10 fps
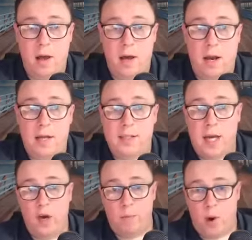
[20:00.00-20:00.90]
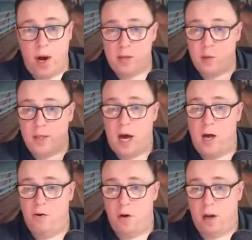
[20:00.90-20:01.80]
Let's say your price was
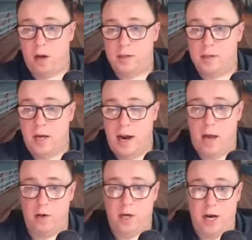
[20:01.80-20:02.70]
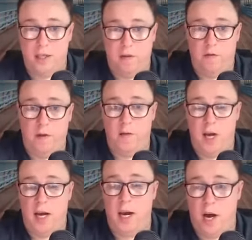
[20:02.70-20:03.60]
$100 and now you're charging
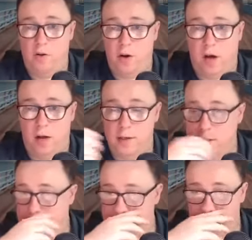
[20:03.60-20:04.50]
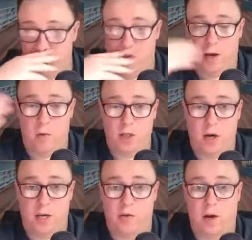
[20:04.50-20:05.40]
$1,500. Here's a cool thing. I want you
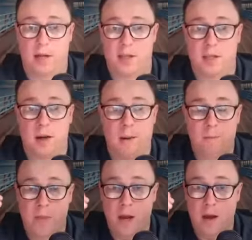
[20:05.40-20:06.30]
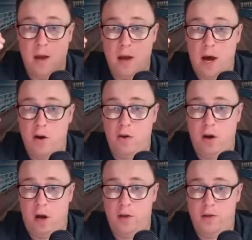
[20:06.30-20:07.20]
guys to realize this.
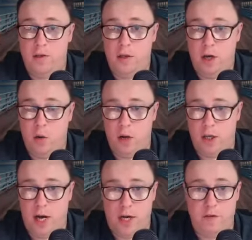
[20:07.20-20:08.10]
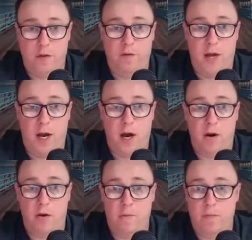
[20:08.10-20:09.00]
$100, you want to charge $1,500,
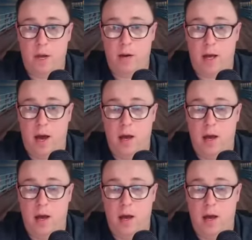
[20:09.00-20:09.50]
okay?